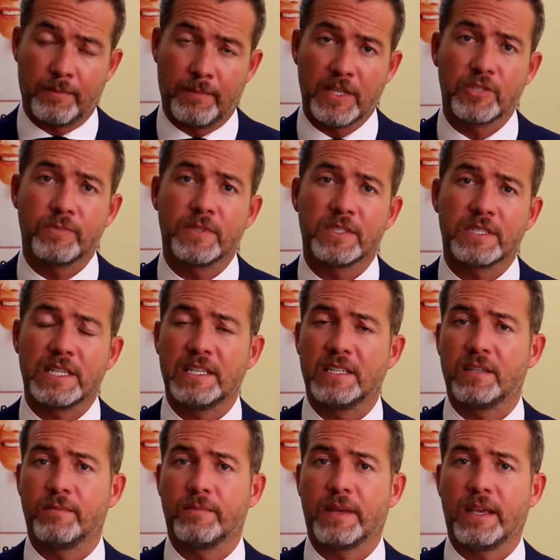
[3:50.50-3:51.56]
measurements need
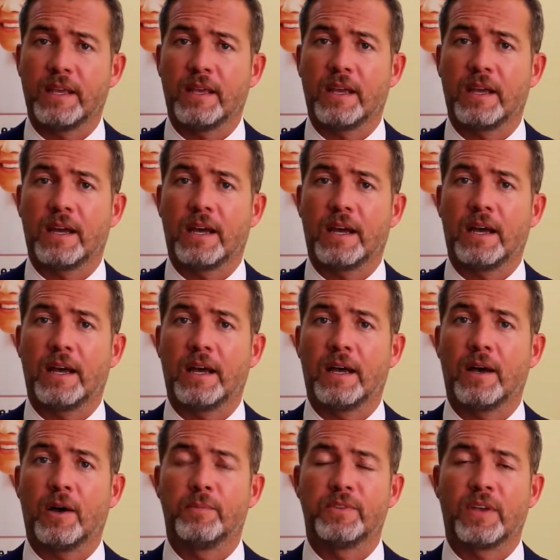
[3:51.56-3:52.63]
to be
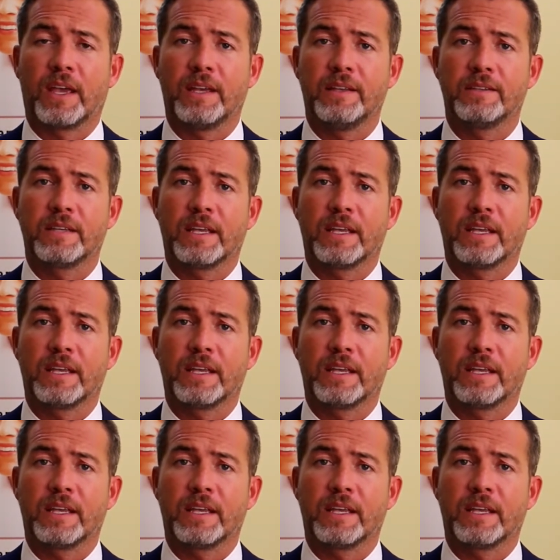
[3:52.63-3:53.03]
obtained,